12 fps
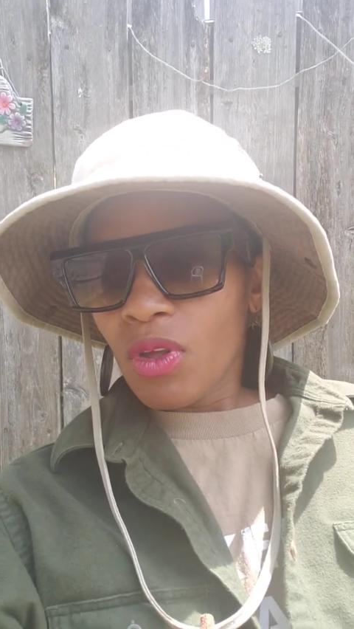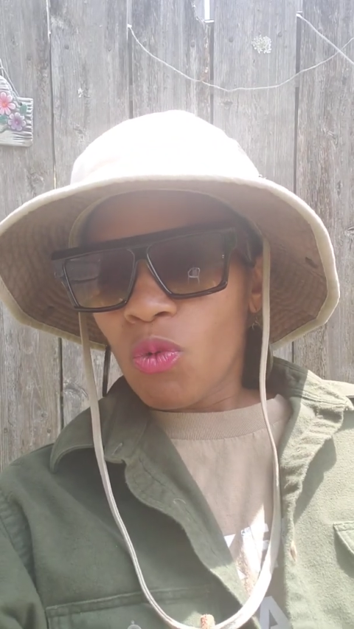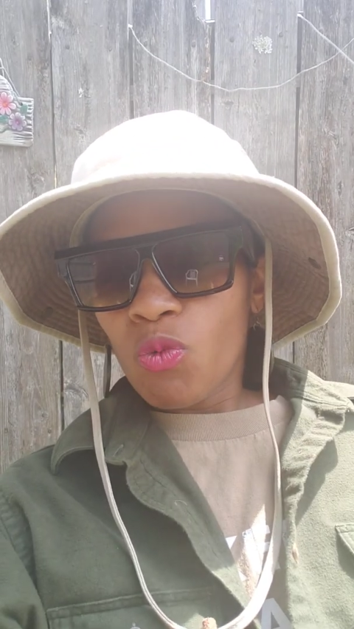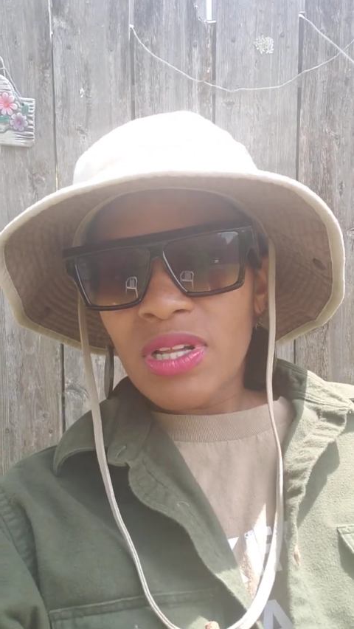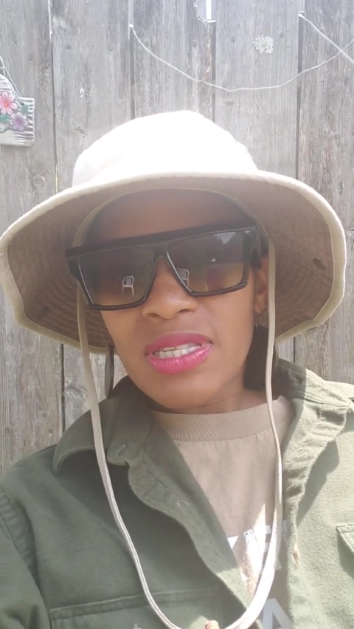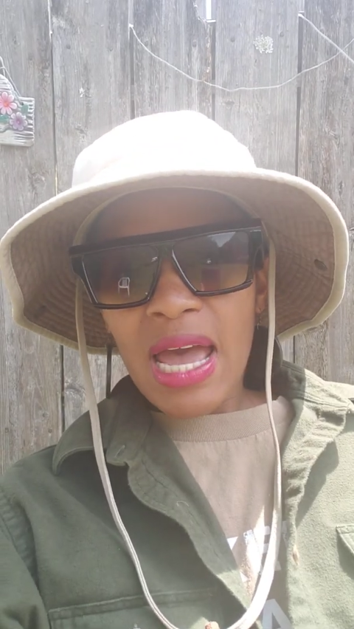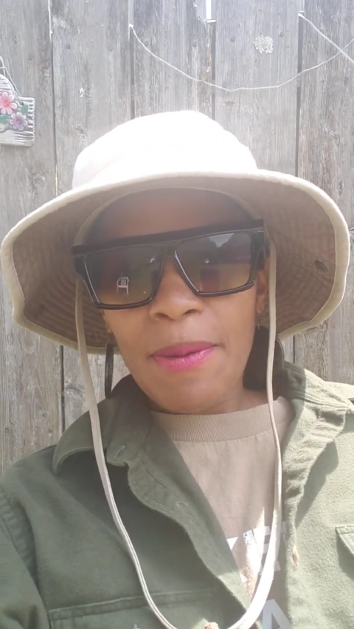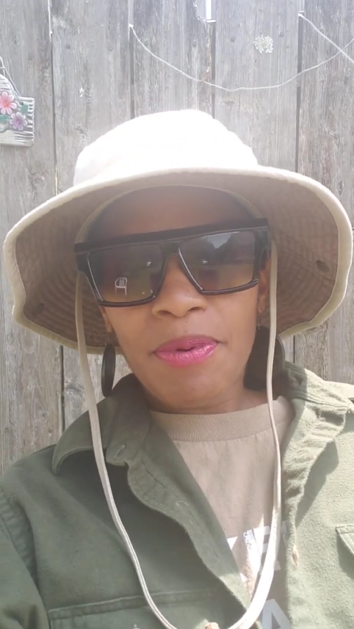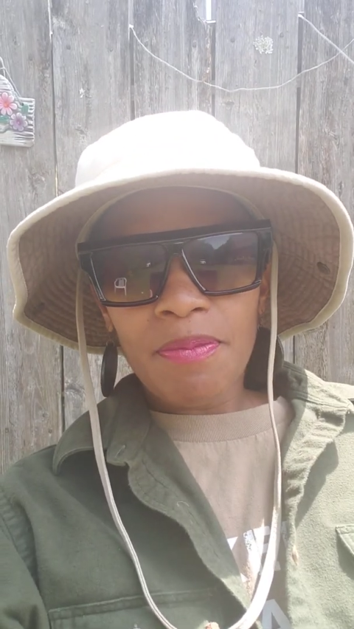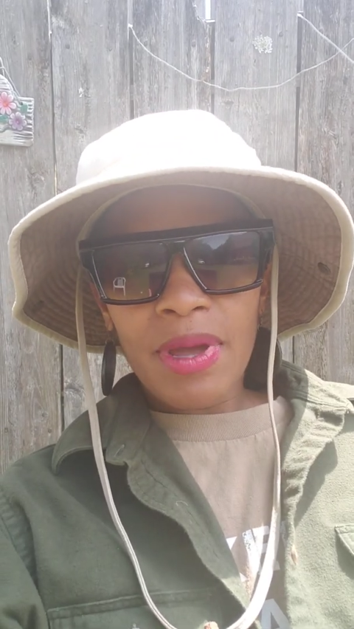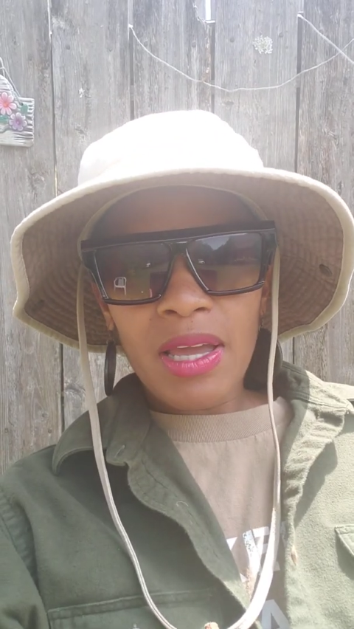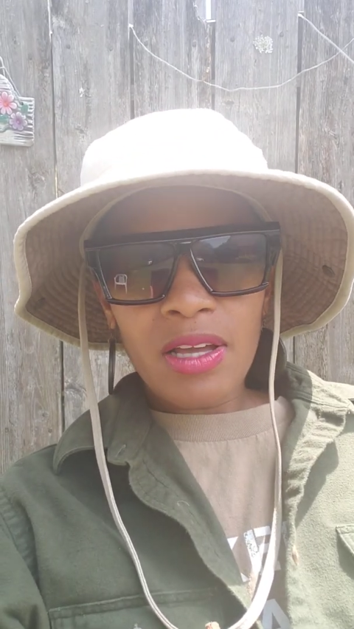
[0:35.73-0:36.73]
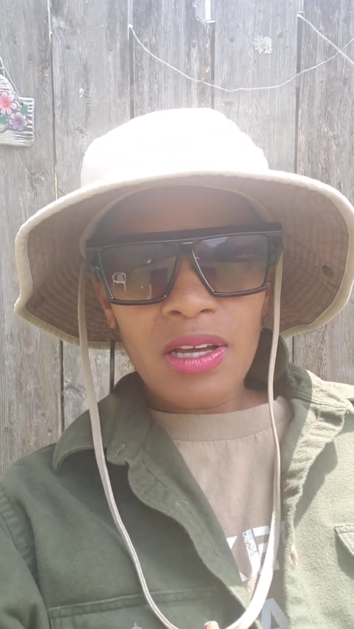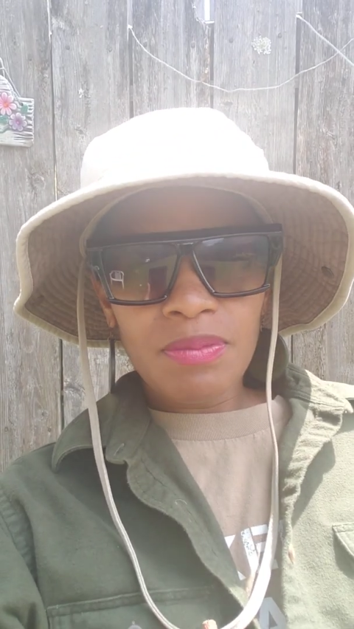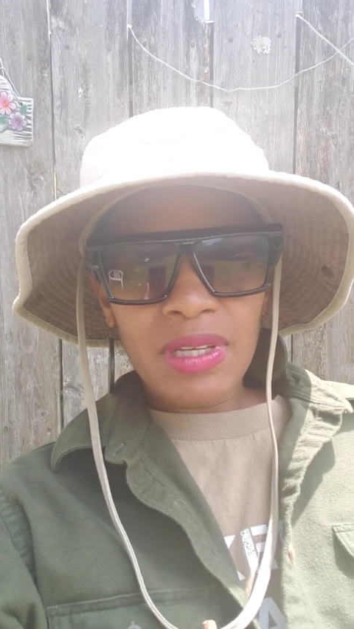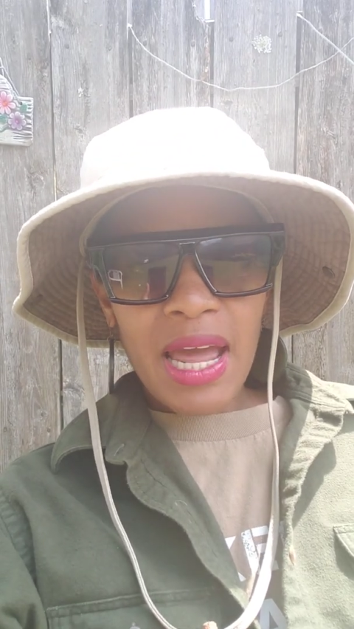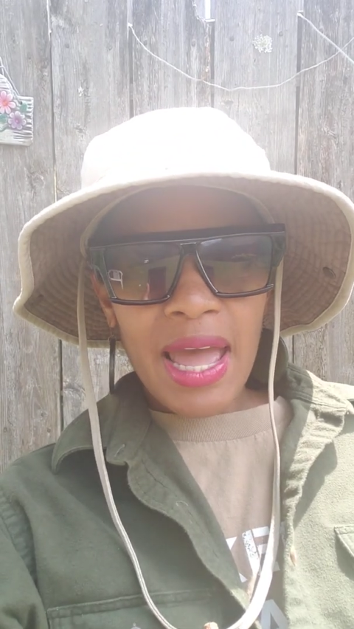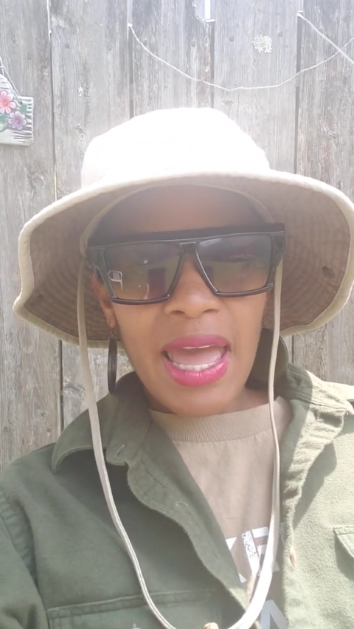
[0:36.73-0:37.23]
what type of makeup
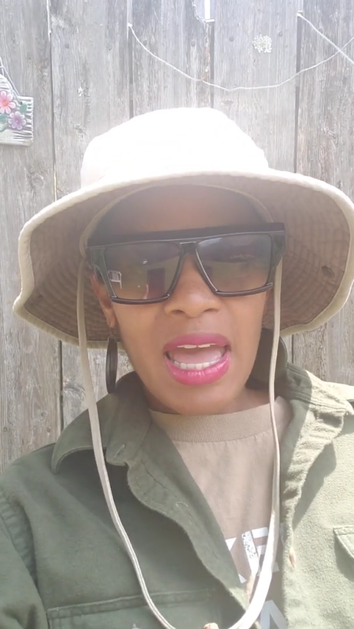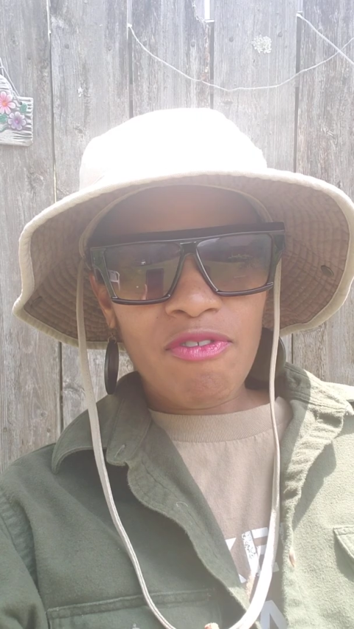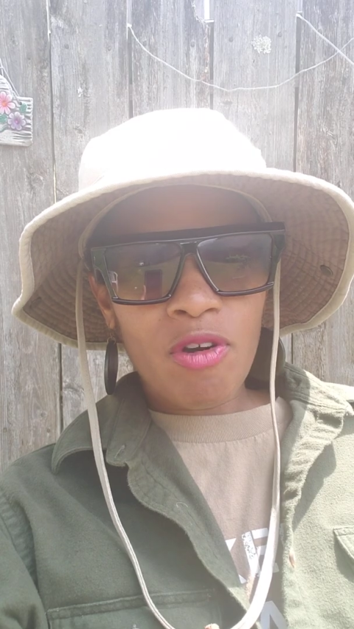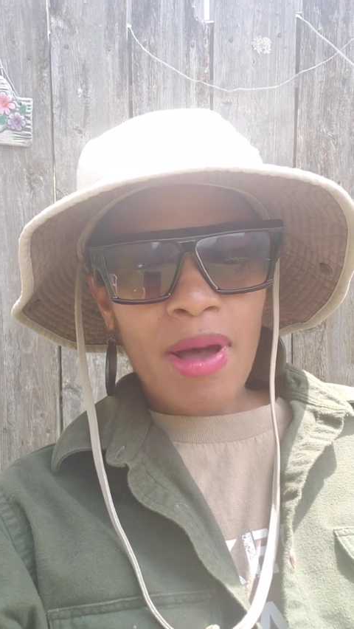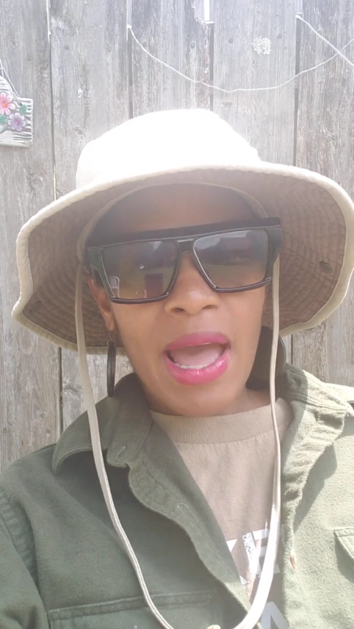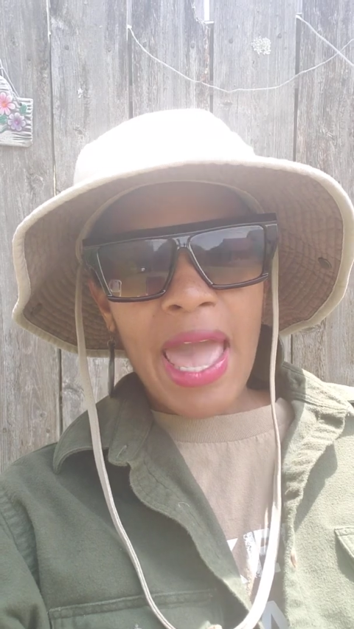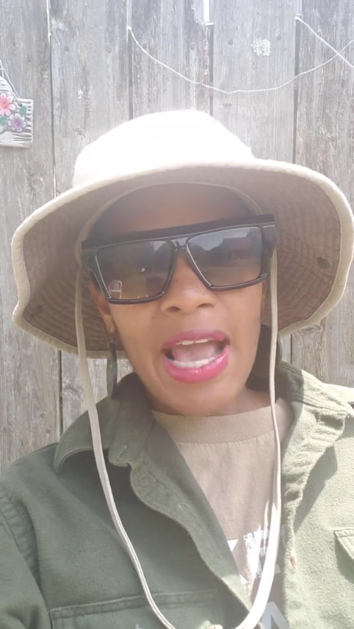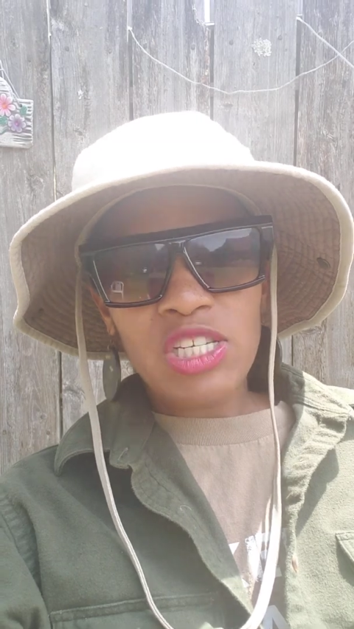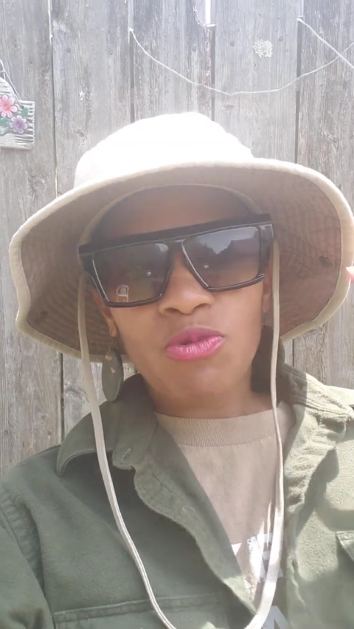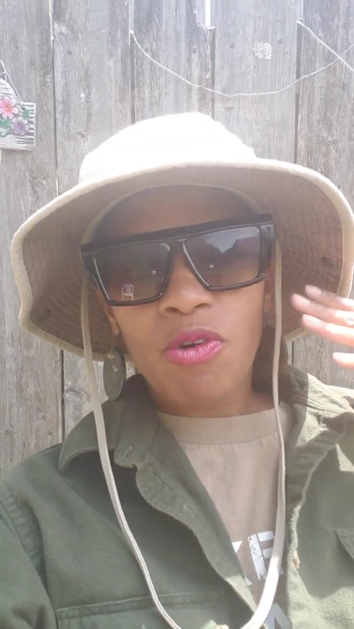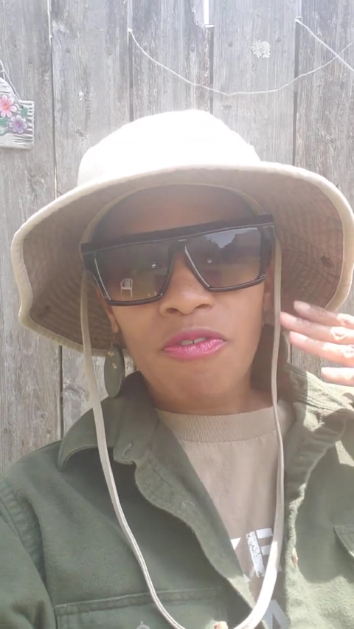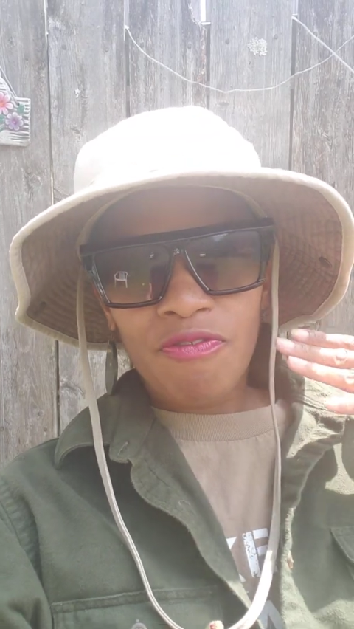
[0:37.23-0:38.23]
did I have on my actual